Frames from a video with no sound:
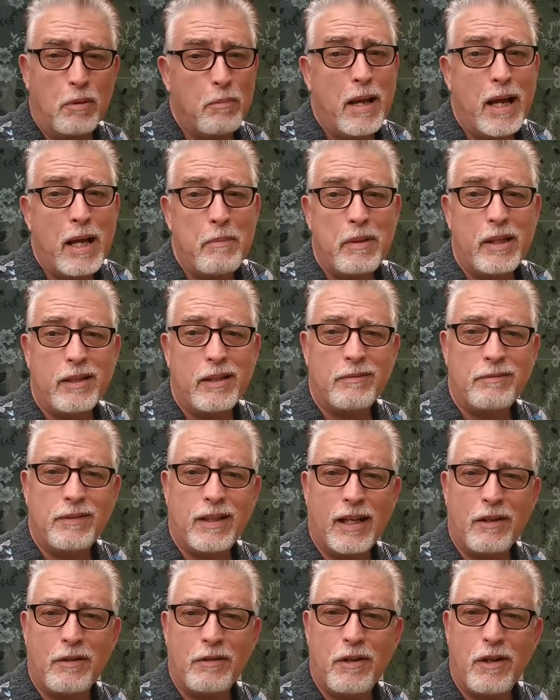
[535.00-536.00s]
But maybe.
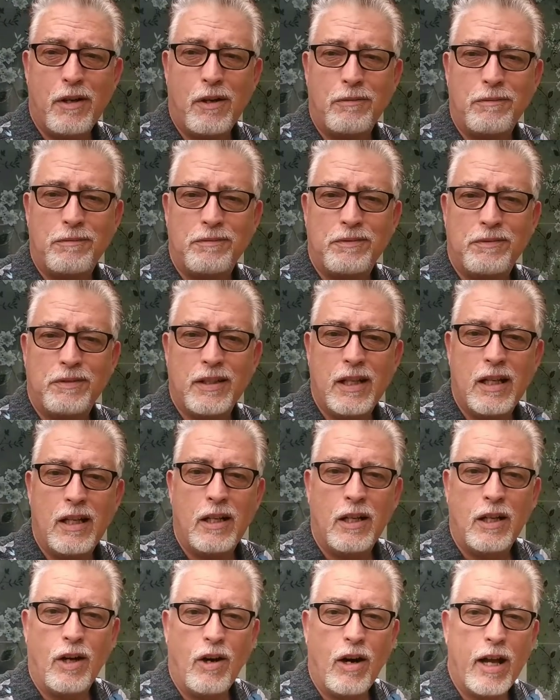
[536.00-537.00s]
I don't know.
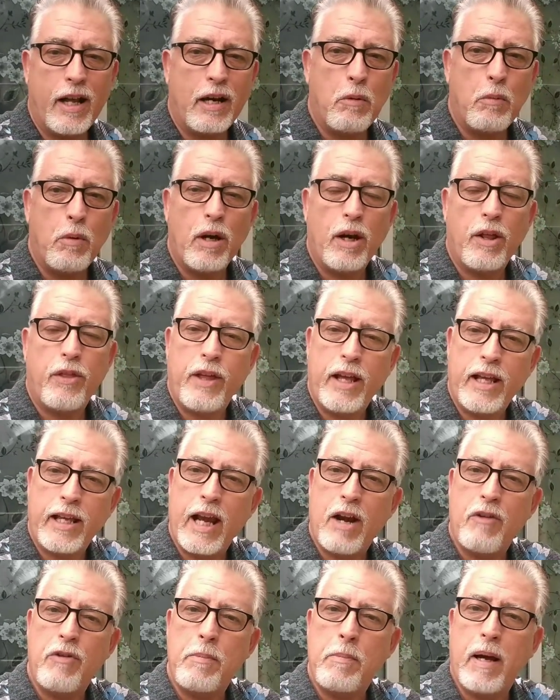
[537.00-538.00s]
All right, I want to
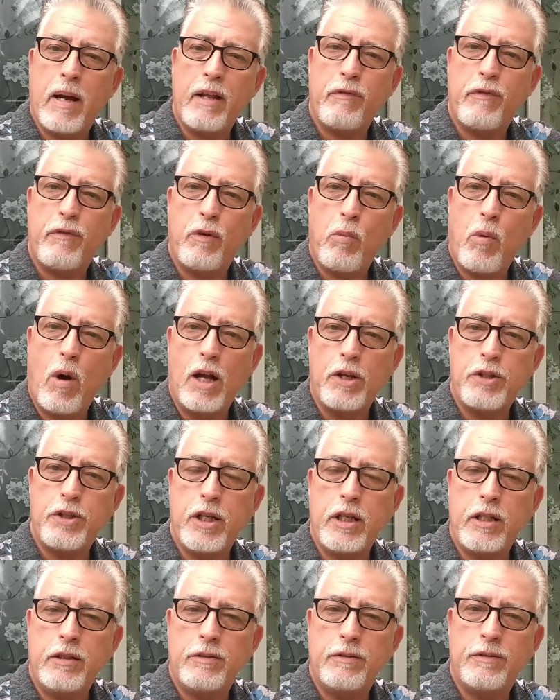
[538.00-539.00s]
thank everybody for
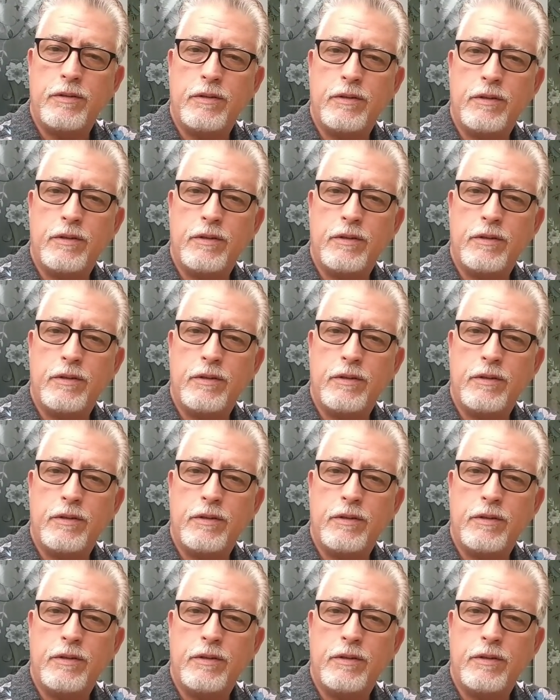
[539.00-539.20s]
watching.